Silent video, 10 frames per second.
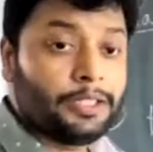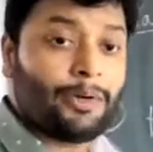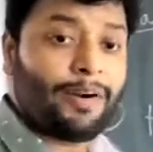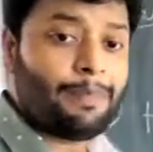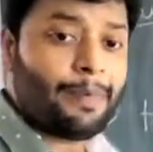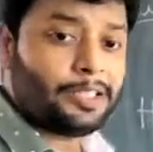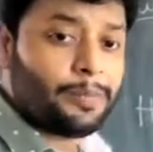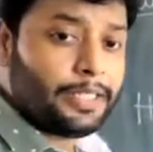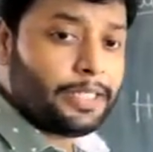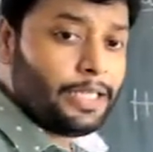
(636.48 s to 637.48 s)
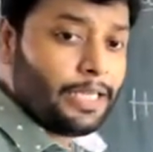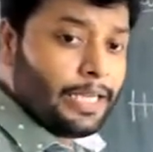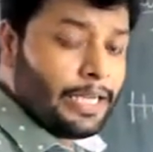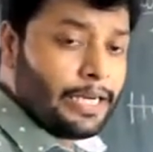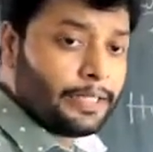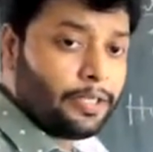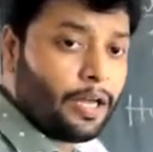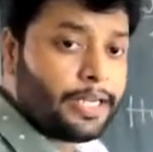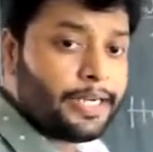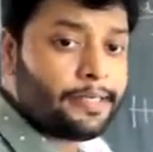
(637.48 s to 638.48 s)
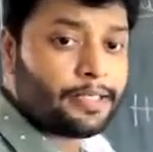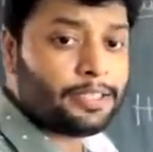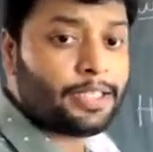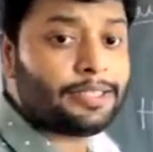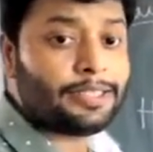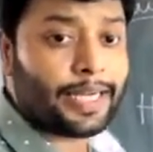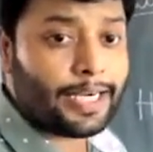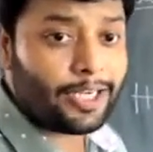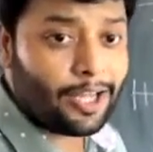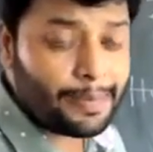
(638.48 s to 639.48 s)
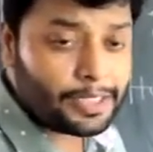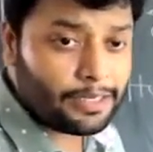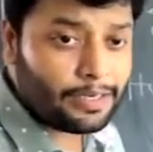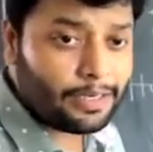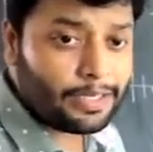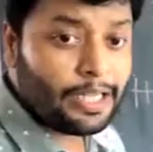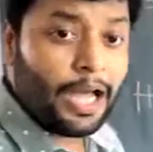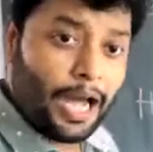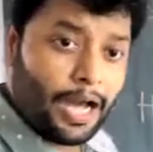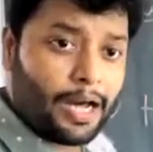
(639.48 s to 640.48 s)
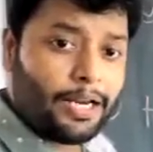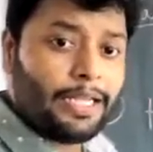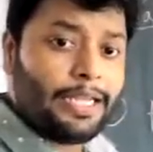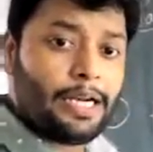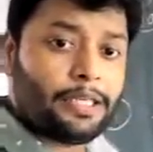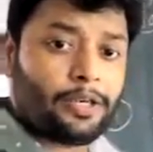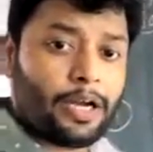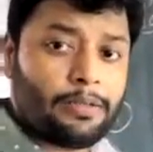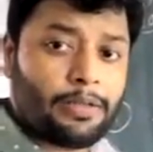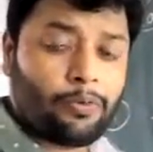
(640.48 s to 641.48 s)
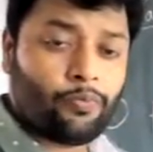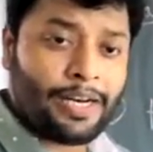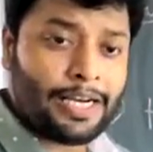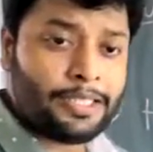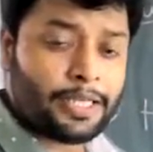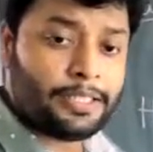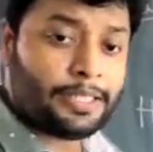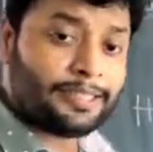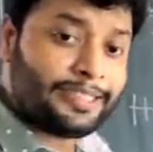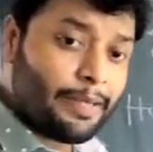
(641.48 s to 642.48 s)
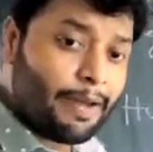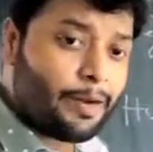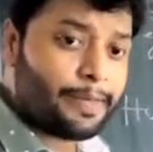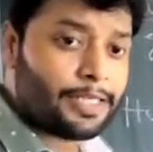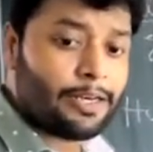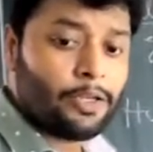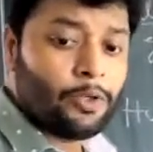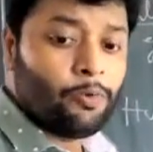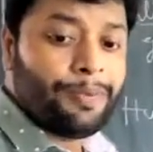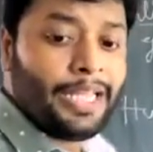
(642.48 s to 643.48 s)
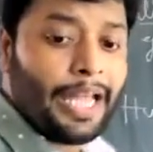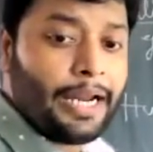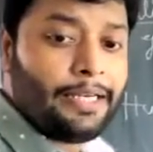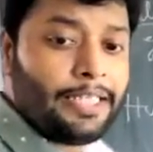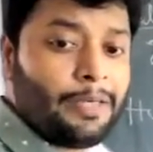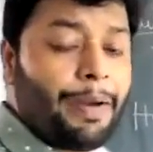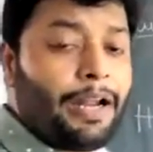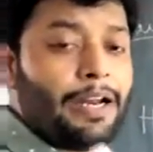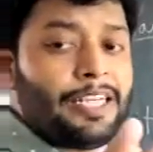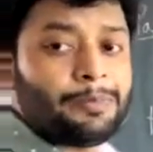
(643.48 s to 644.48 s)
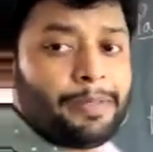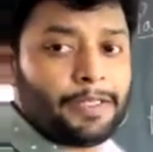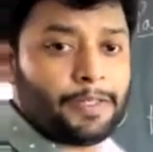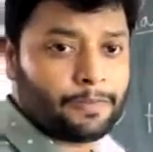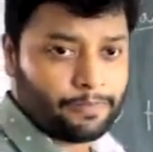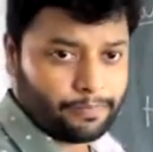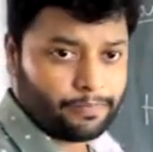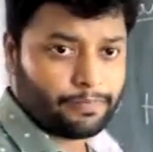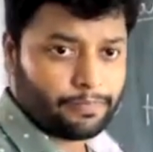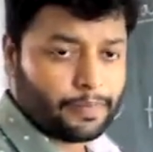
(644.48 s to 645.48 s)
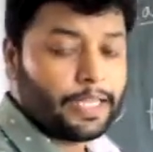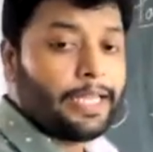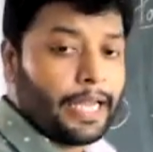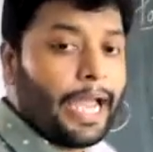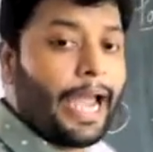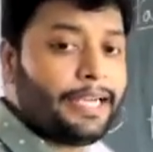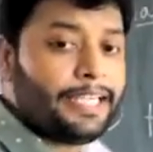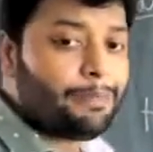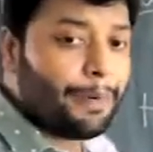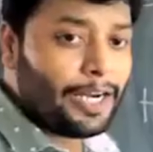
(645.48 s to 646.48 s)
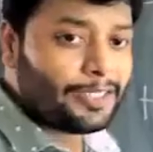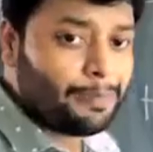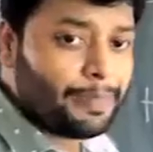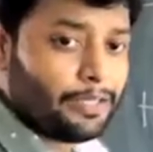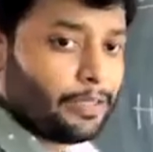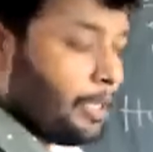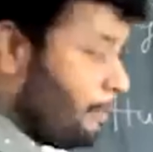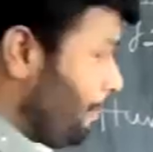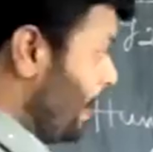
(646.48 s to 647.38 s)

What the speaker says: The one possibility, electron enters in the second orbital, or electron will enter in the same orbital with the anti-parallel spin. Anti-parallel spin,